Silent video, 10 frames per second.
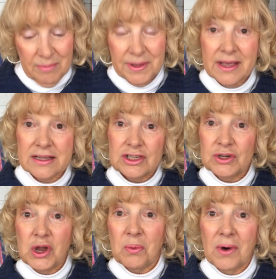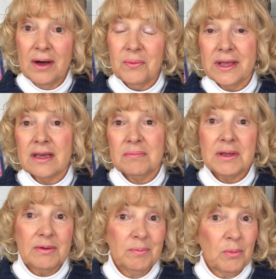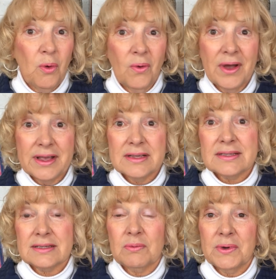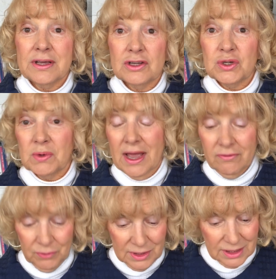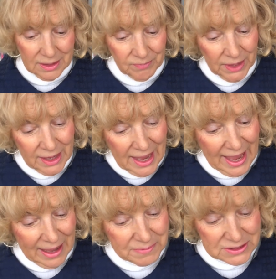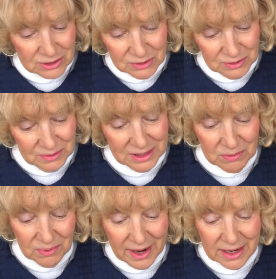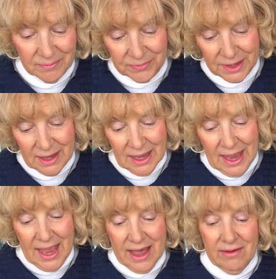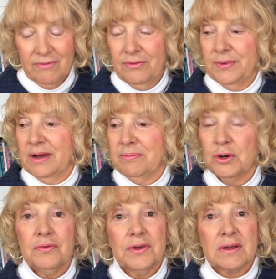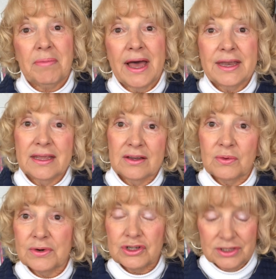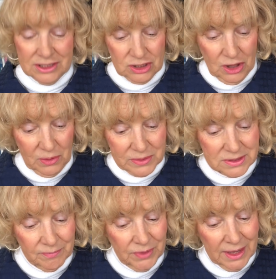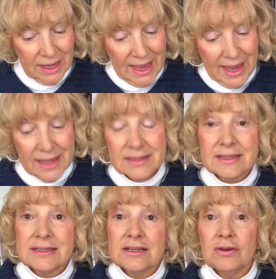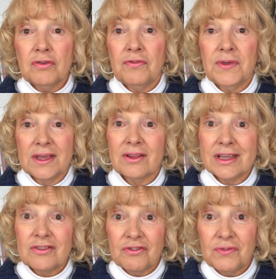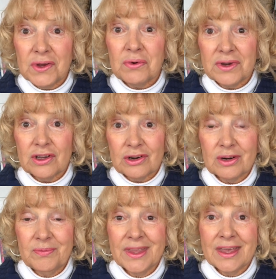Because you know what? We can be poised and we can do everything absolutely right, have a perfect body and gorgeous clothes, and still feel inferior